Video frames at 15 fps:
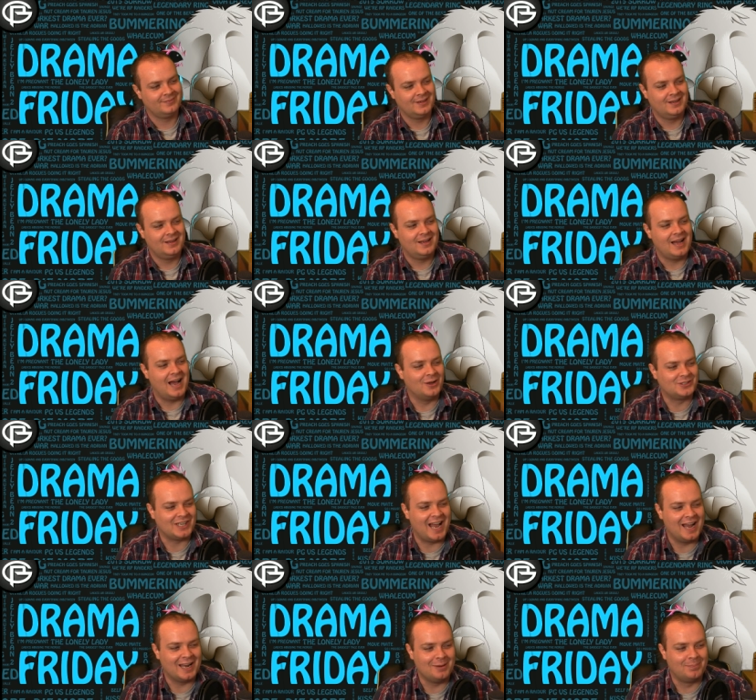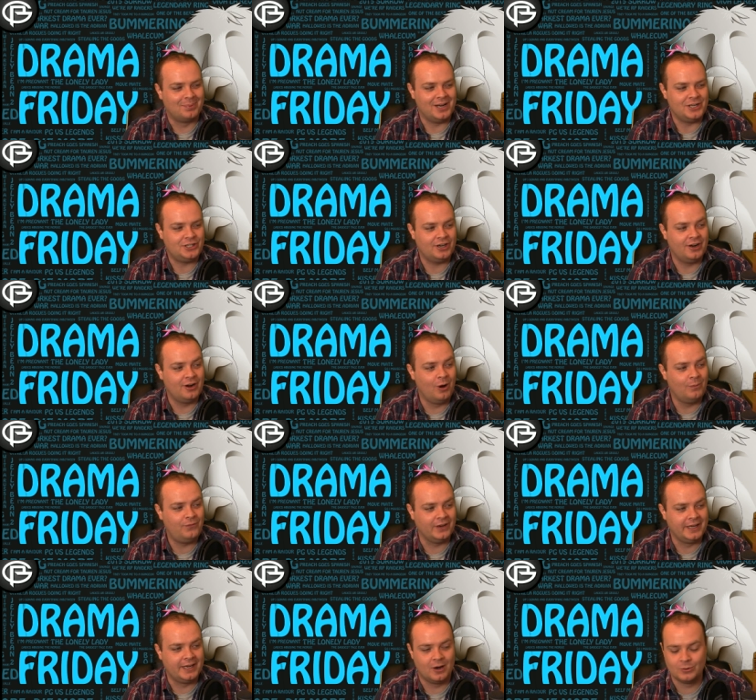How's it hanging, Preacher? And
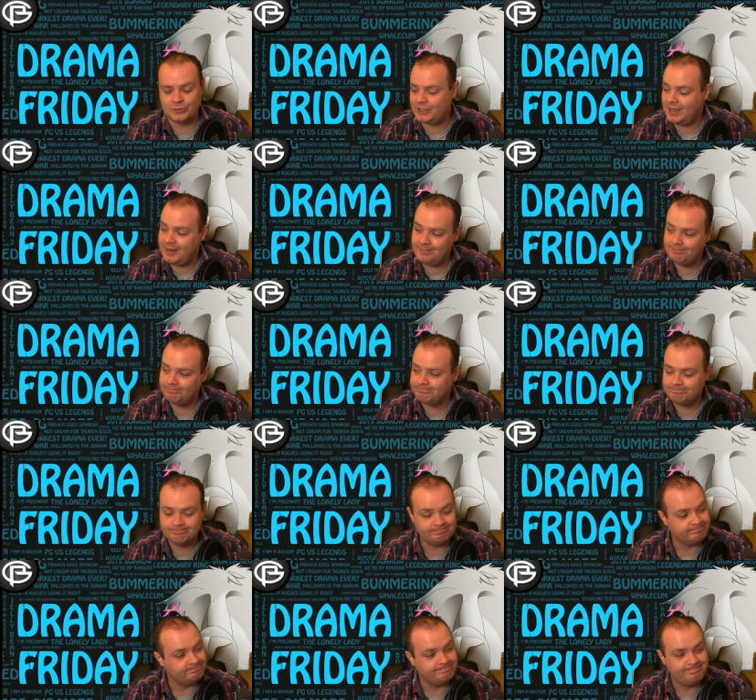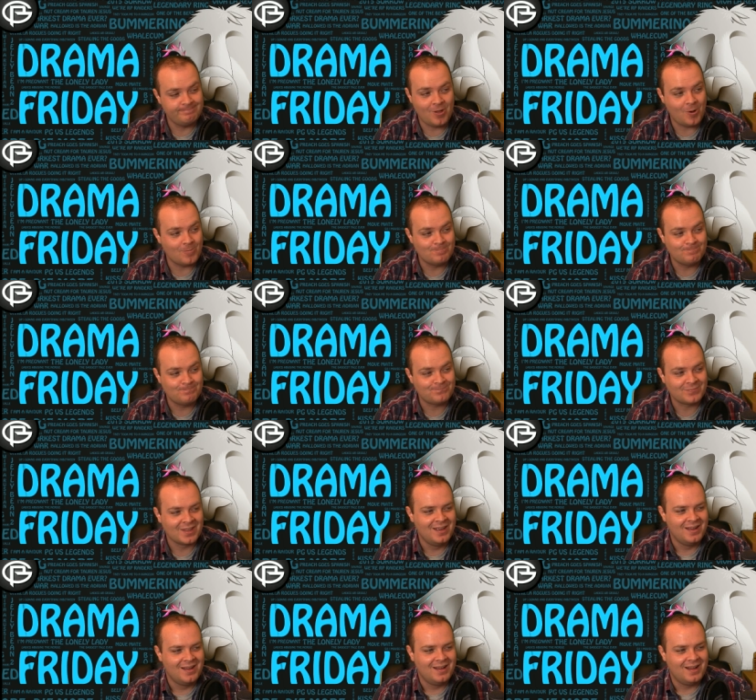hopefully Ghosty. No.
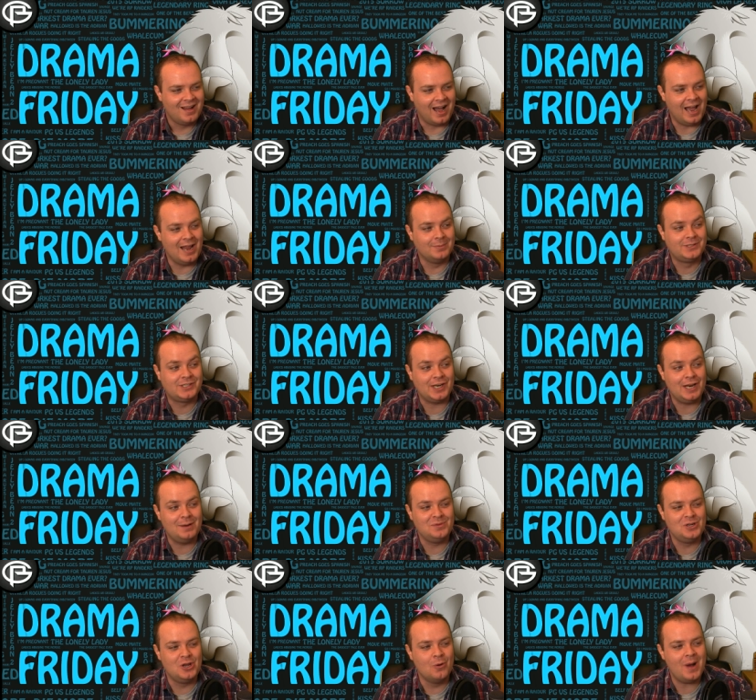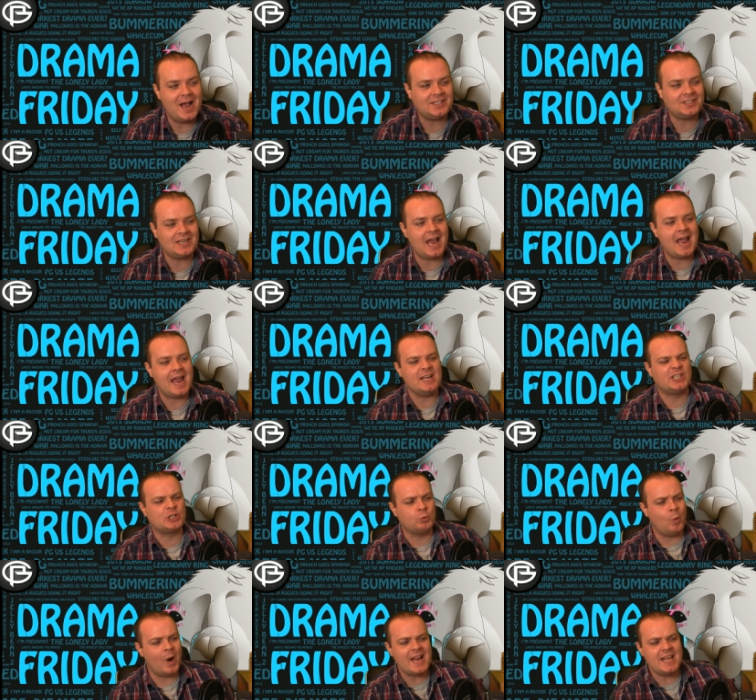I am Team USA,
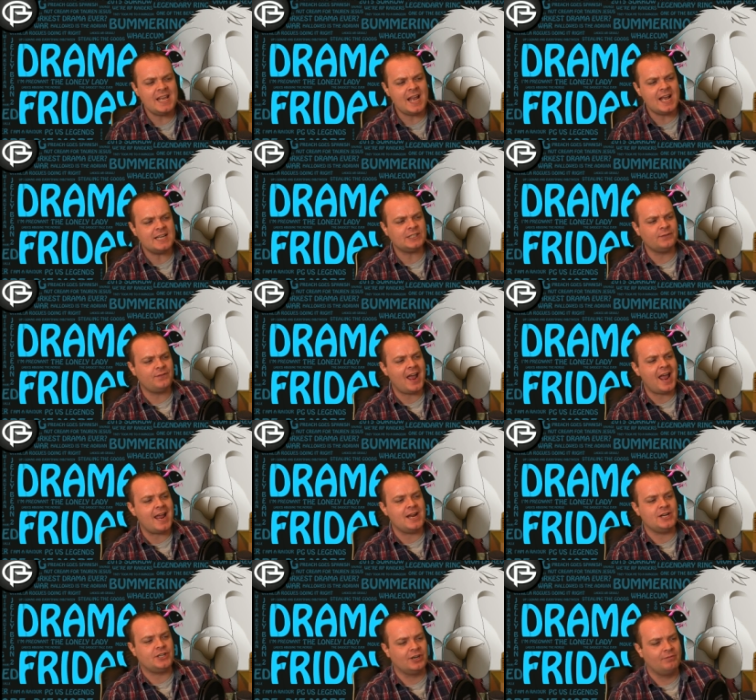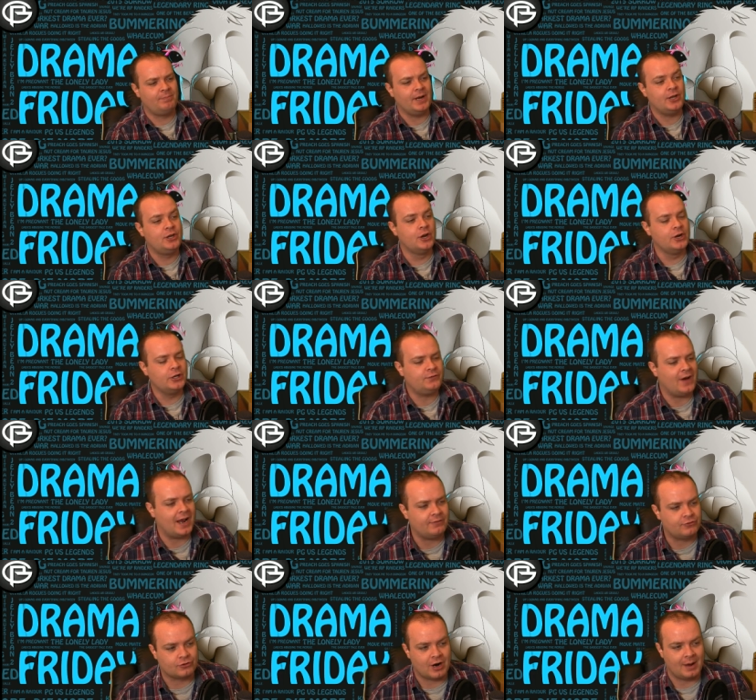20 years of age, and I've been a huge fan of
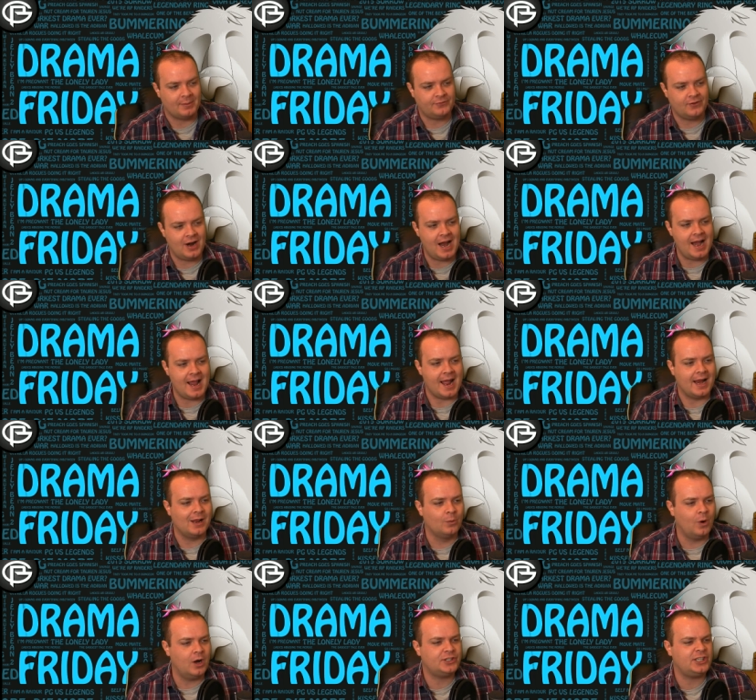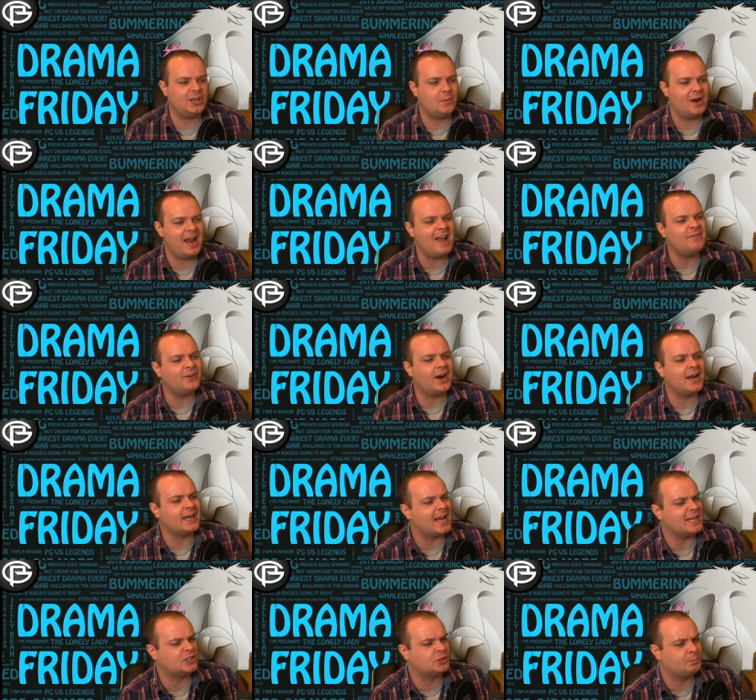Drama Friday, and I watch it whenever I
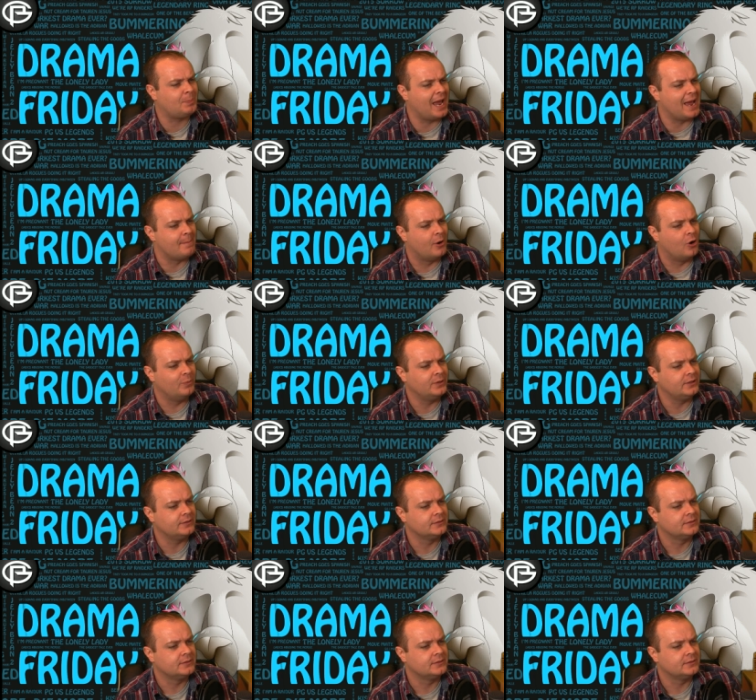get a spare moment.